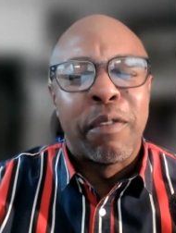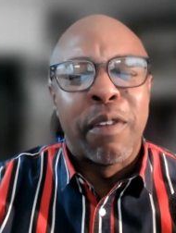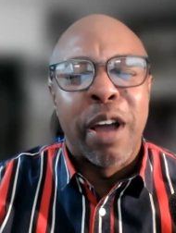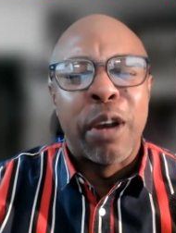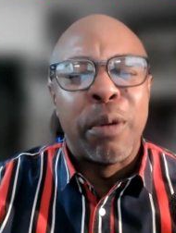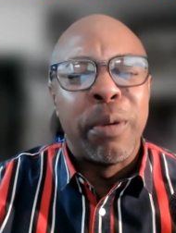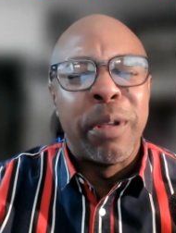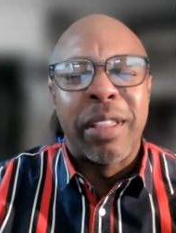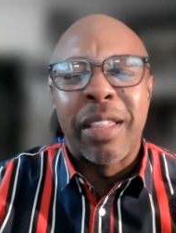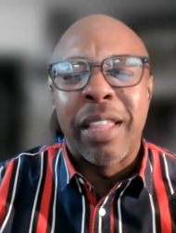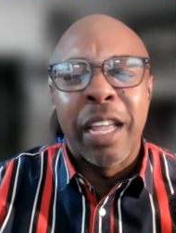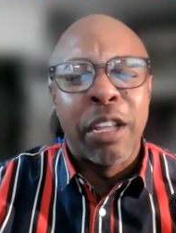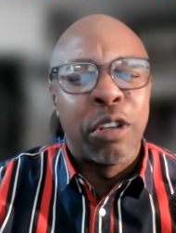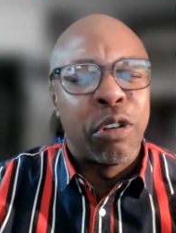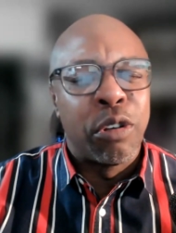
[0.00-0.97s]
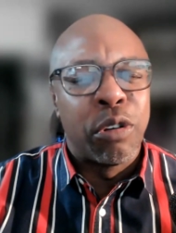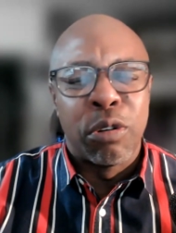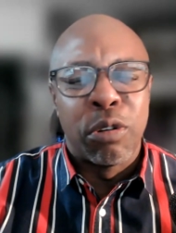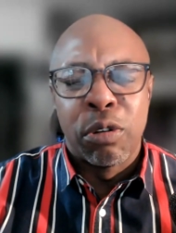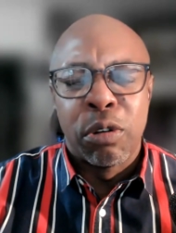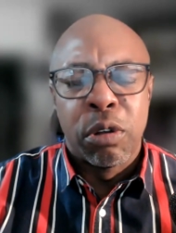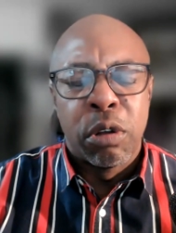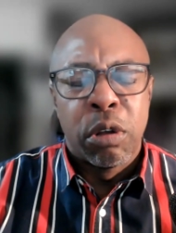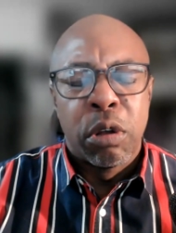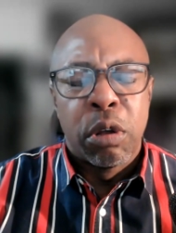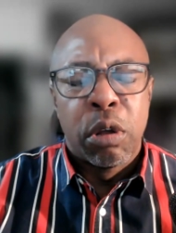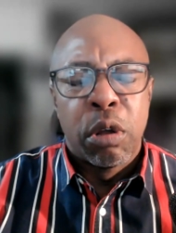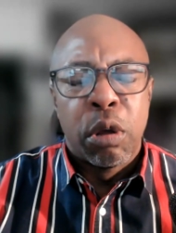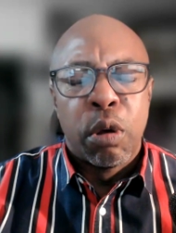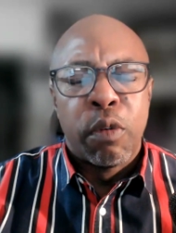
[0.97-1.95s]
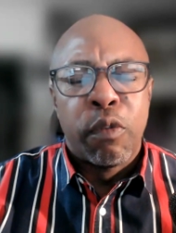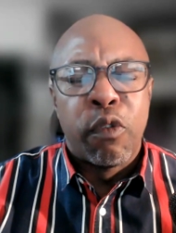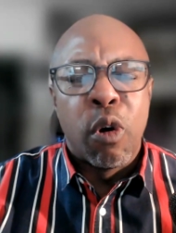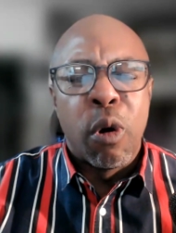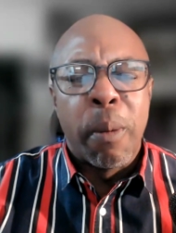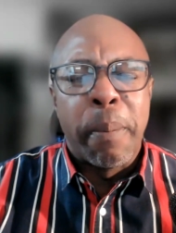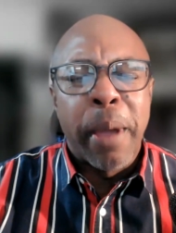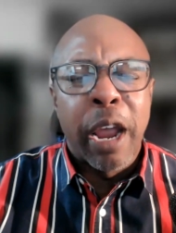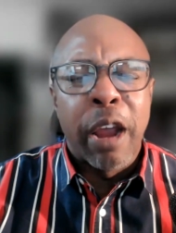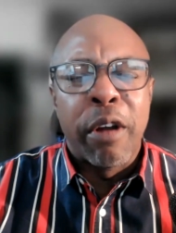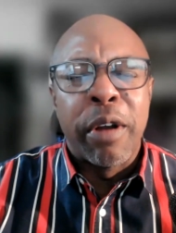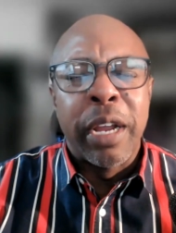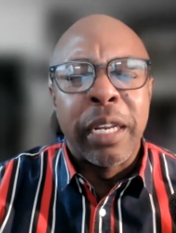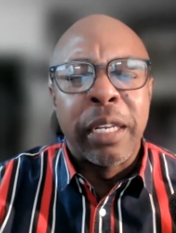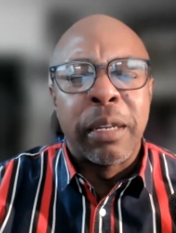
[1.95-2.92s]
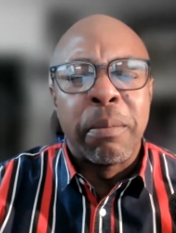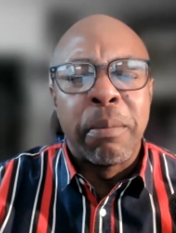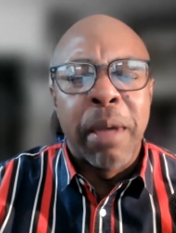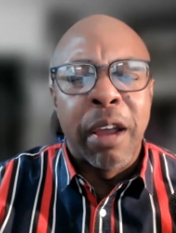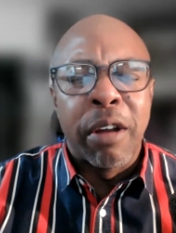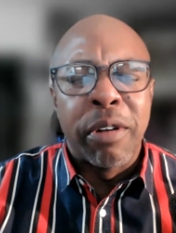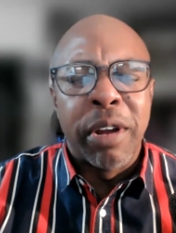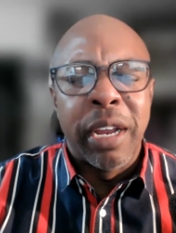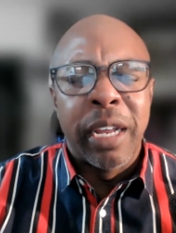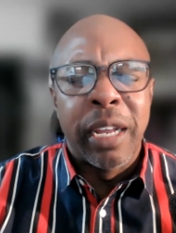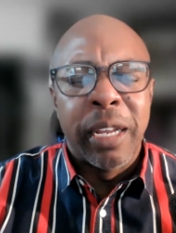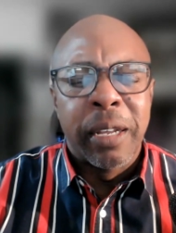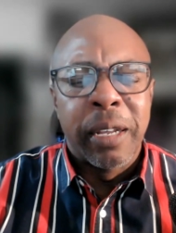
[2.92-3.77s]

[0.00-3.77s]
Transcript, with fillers: Father, we thank you for appearing to Mary.